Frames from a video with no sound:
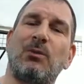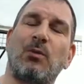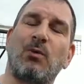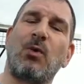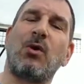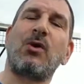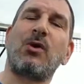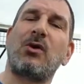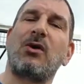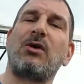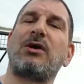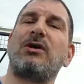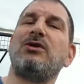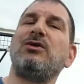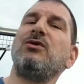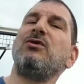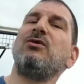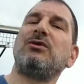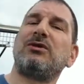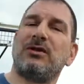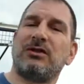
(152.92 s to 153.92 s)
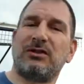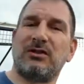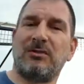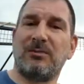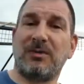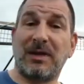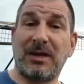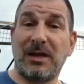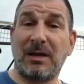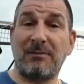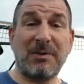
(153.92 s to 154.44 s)
work on a new system,
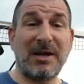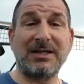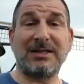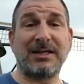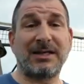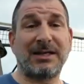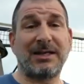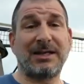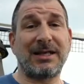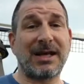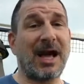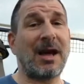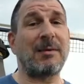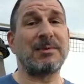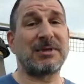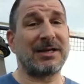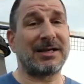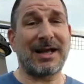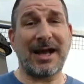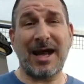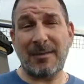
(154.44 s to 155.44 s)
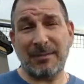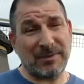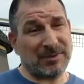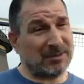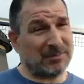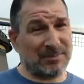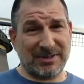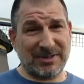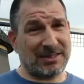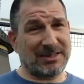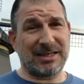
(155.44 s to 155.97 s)
basically the opposite of
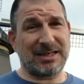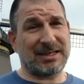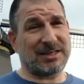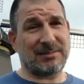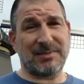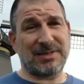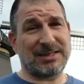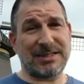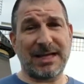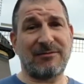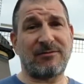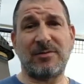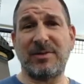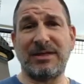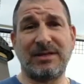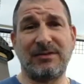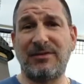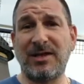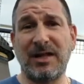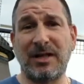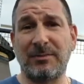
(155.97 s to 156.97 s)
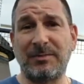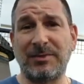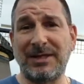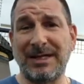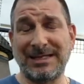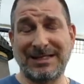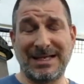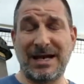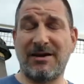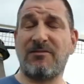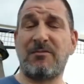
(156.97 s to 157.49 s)
capitalism is a system that's never been developed.
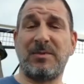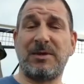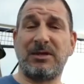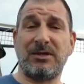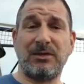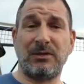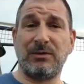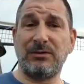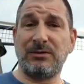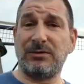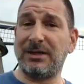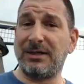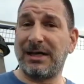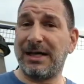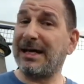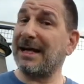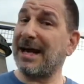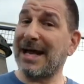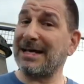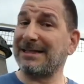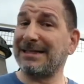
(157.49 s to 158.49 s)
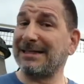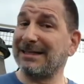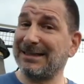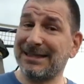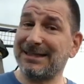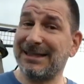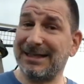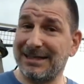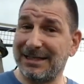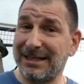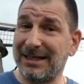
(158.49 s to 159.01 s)
It's never been used. It hasn't
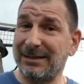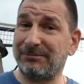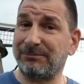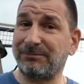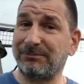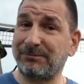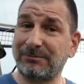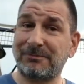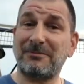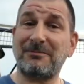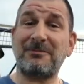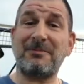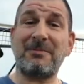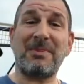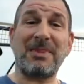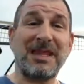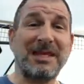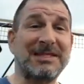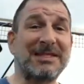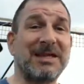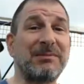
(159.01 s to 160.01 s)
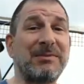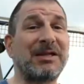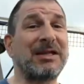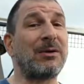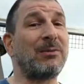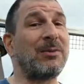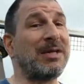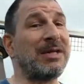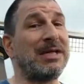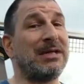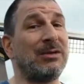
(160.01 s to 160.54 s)
existed yet. It's something that
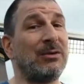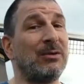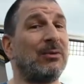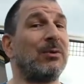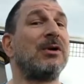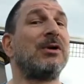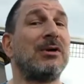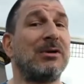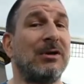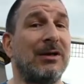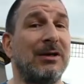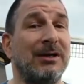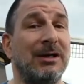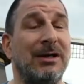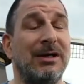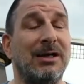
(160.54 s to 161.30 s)
we need to work on